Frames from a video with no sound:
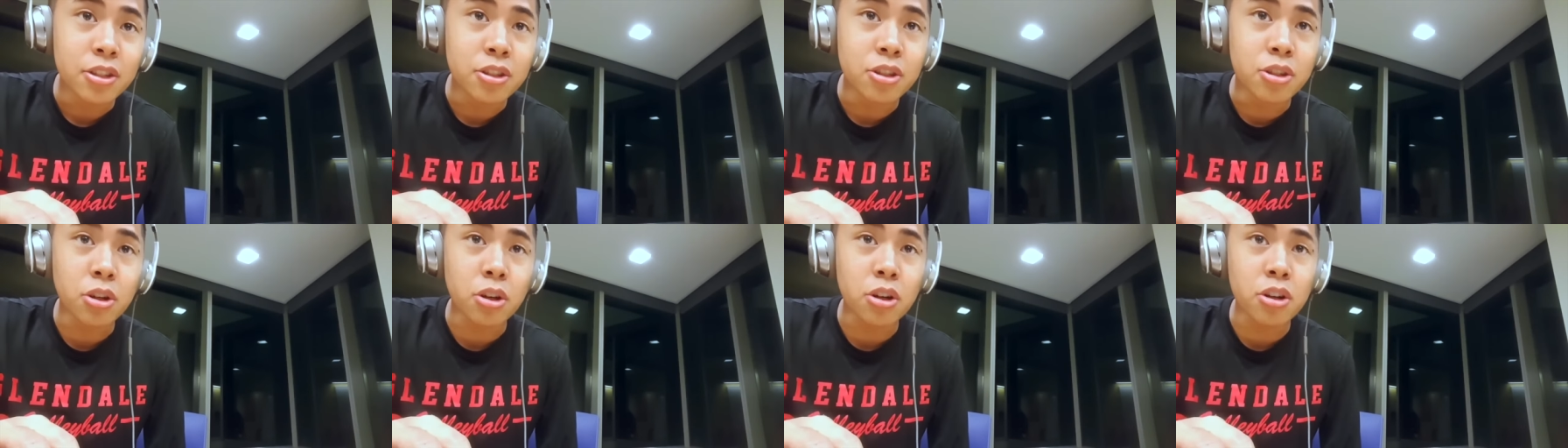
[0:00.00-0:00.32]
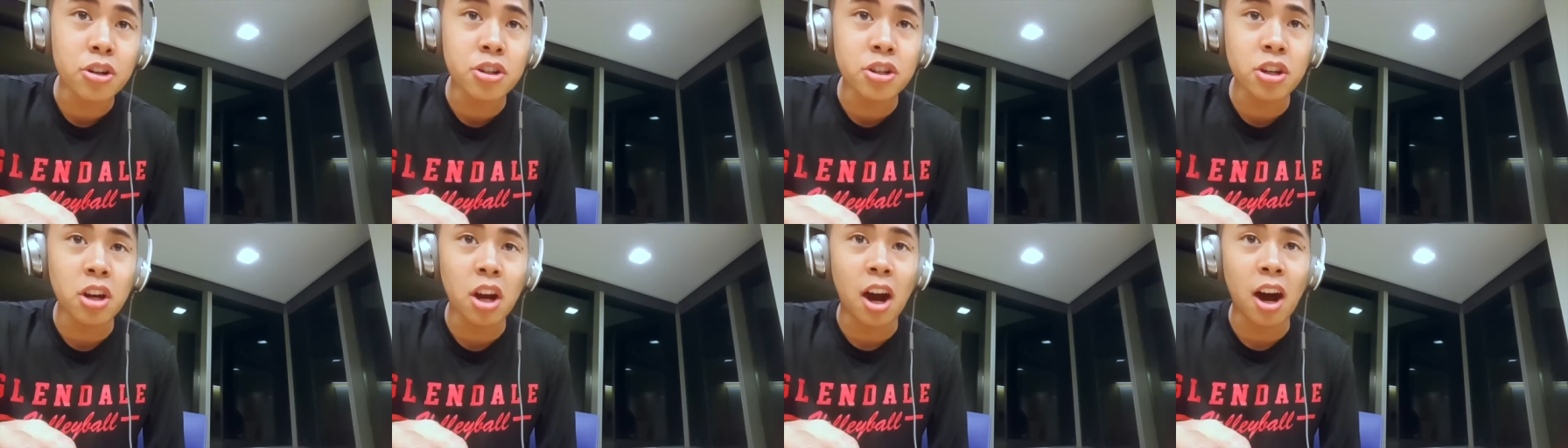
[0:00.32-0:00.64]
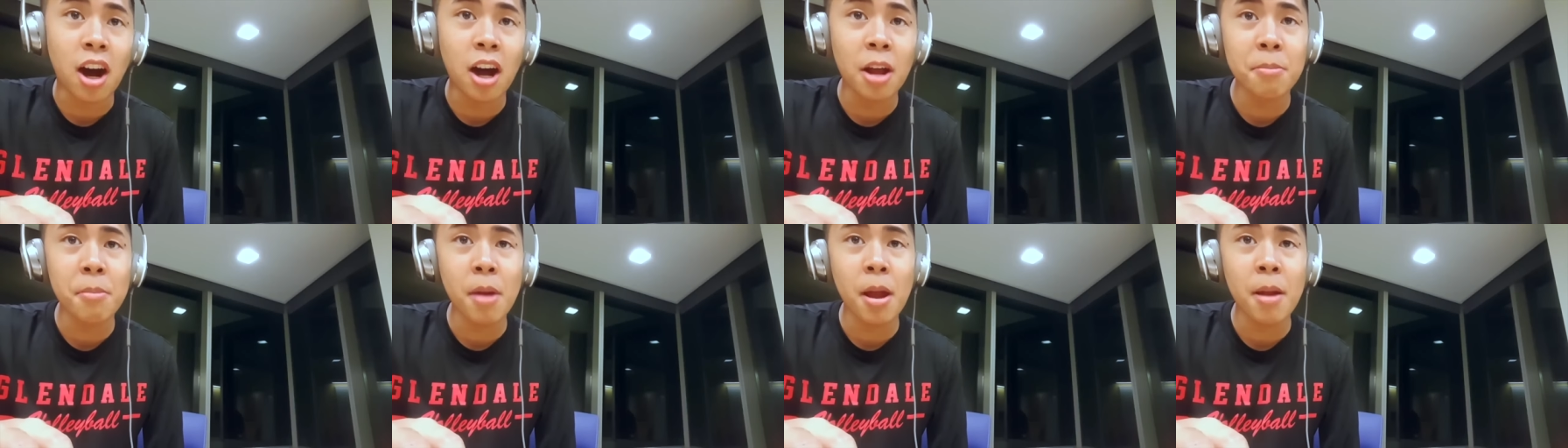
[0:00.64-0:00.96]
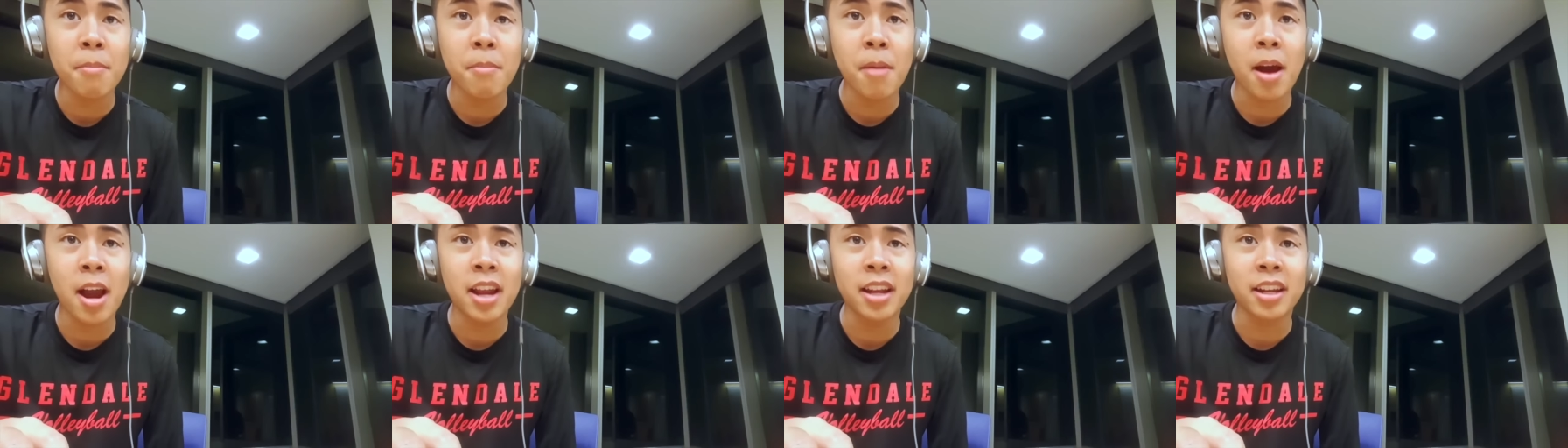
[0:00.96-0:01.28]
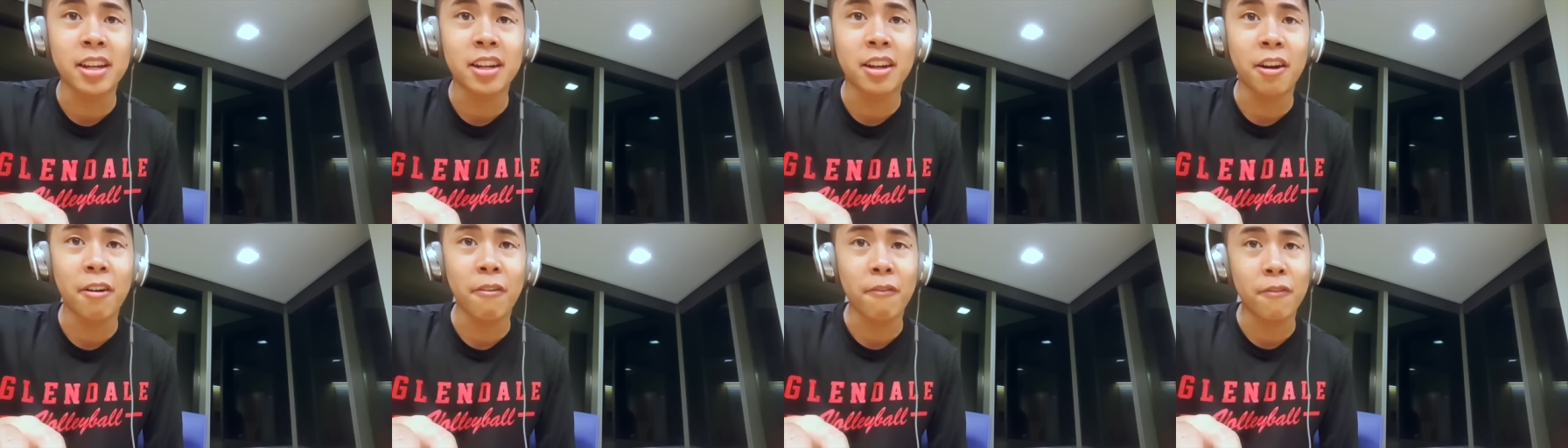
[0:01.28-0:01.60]
Georgia on my
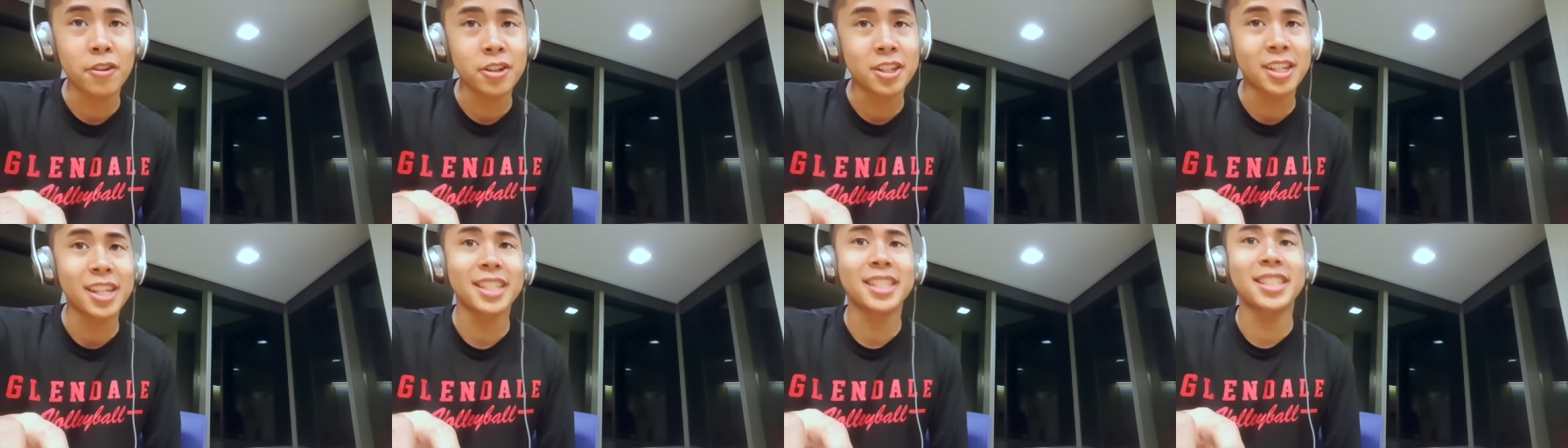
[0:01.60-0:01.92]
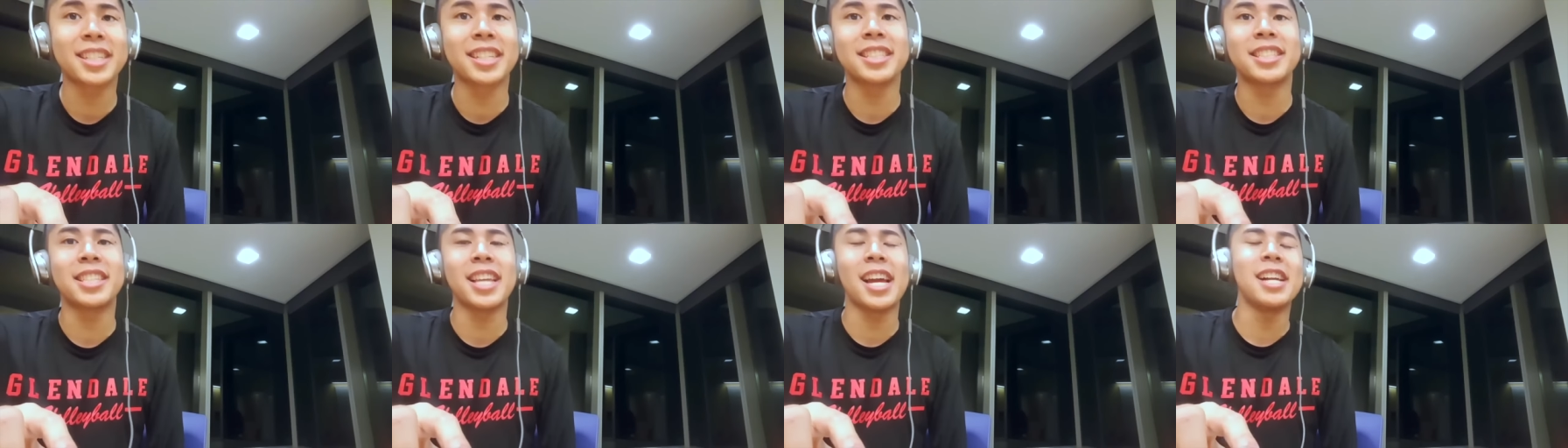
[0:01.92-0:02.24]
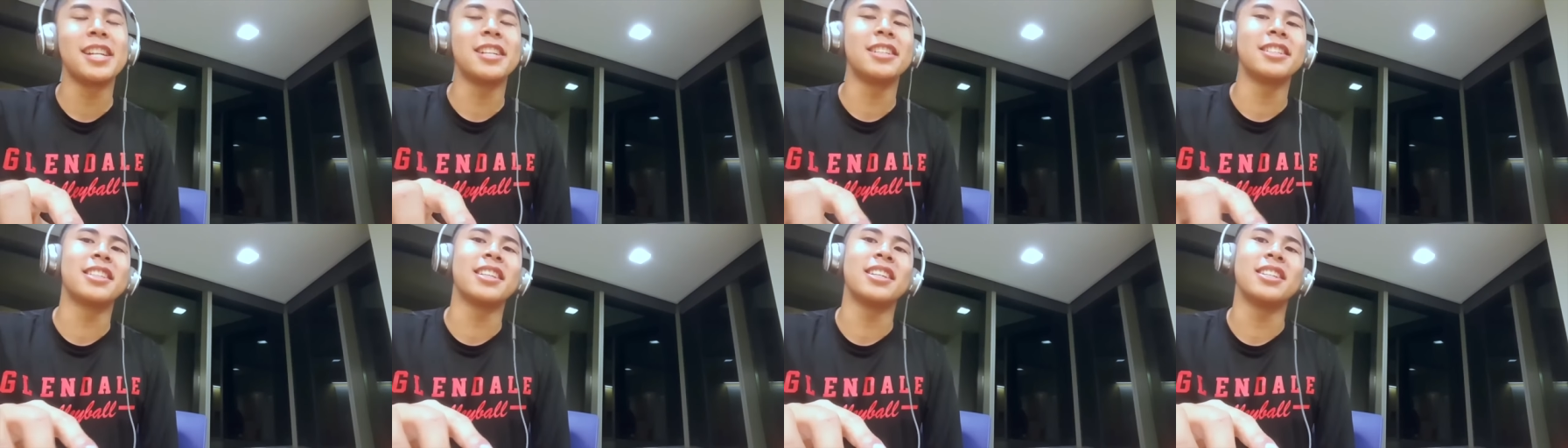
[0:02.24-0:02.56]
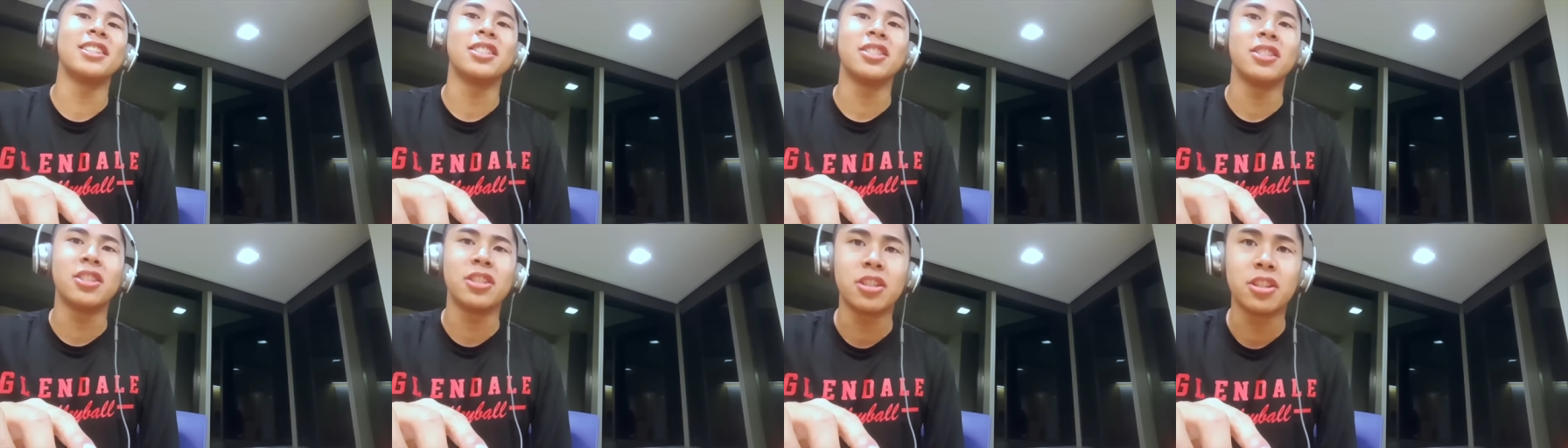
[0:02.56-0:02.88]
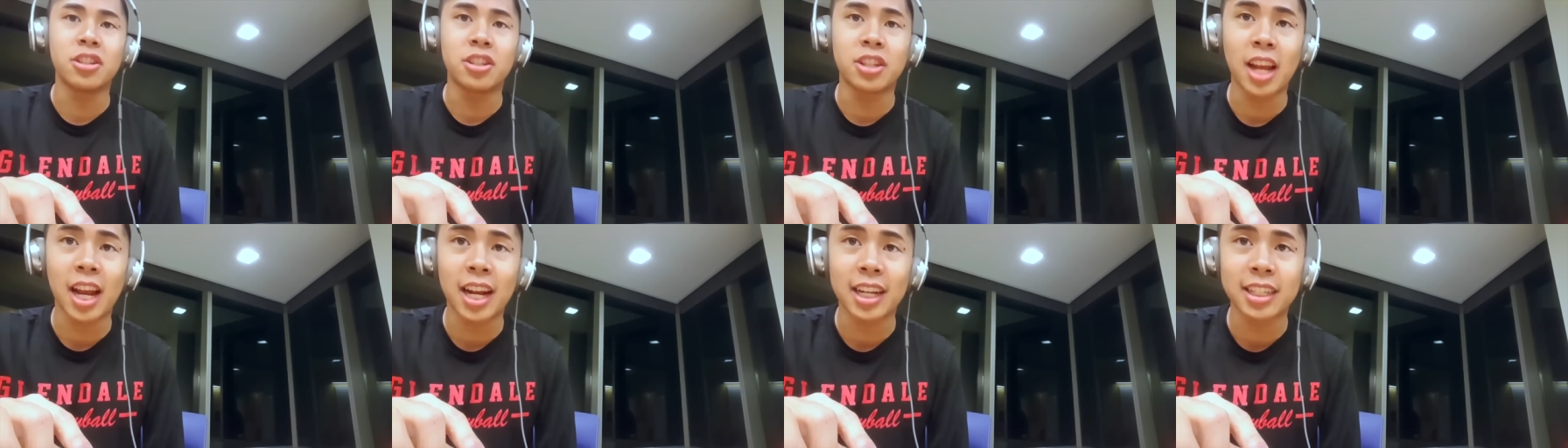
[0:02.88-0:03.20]
mind cover, Jessica Sanchez
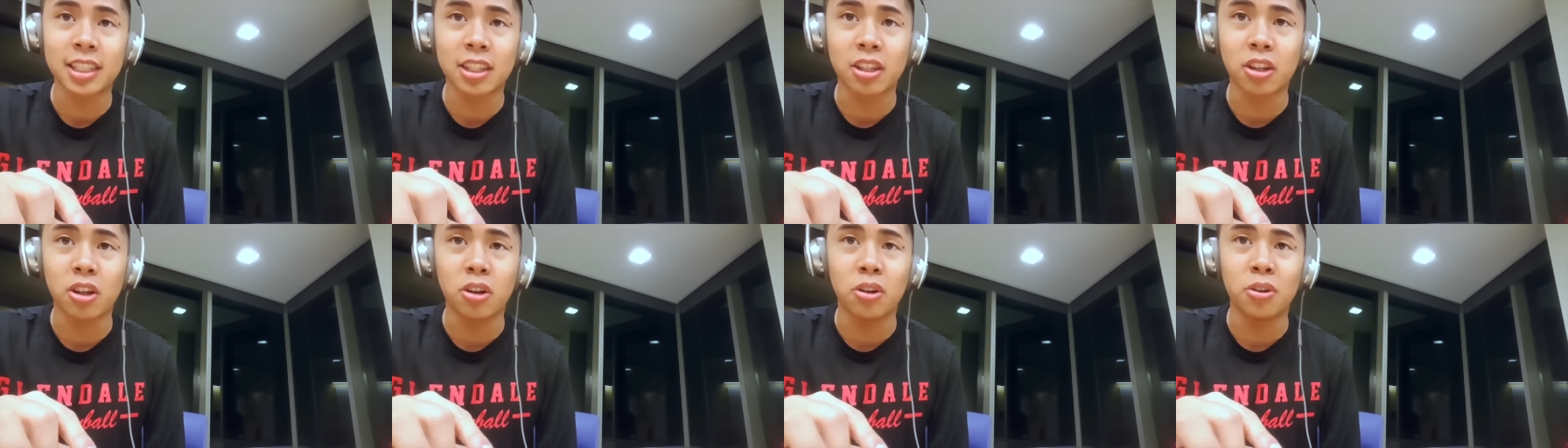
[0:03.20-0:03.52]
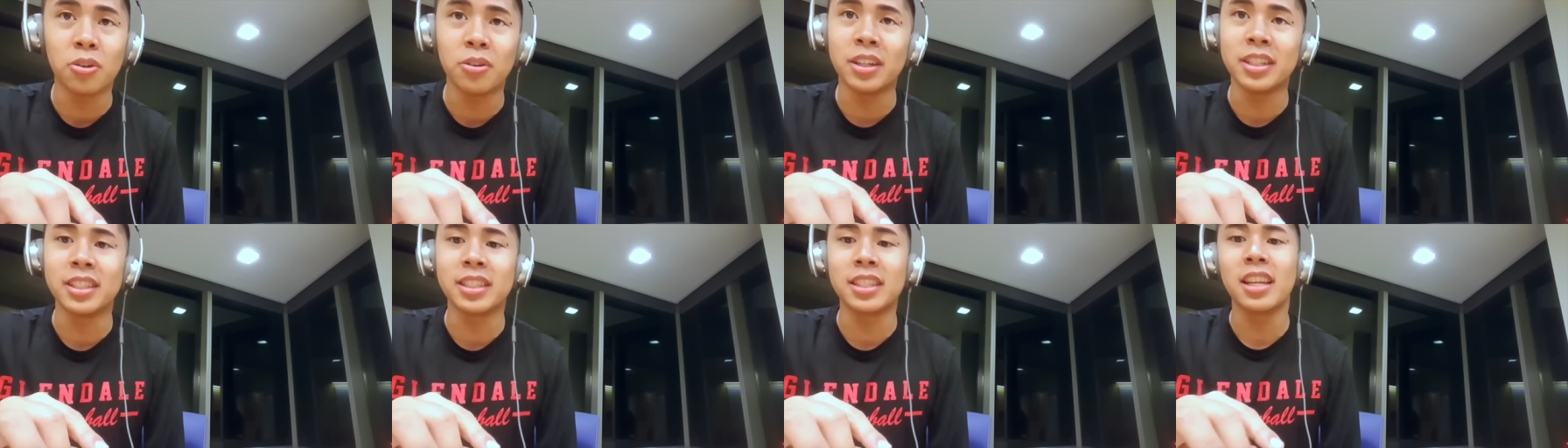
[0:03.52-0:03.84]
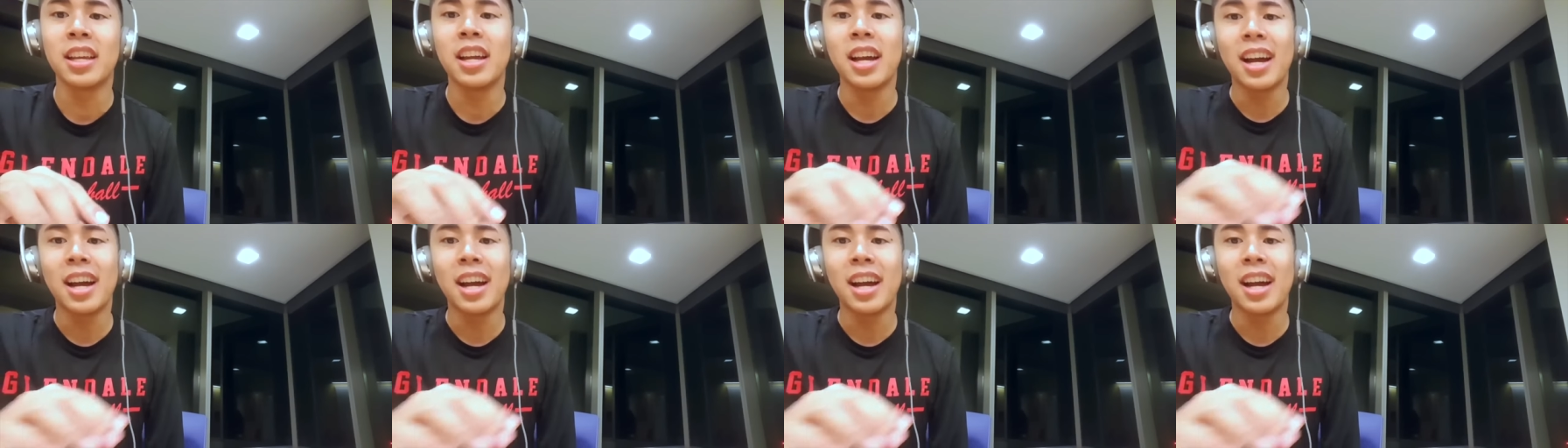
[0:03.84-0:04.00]
and Jackson Owens.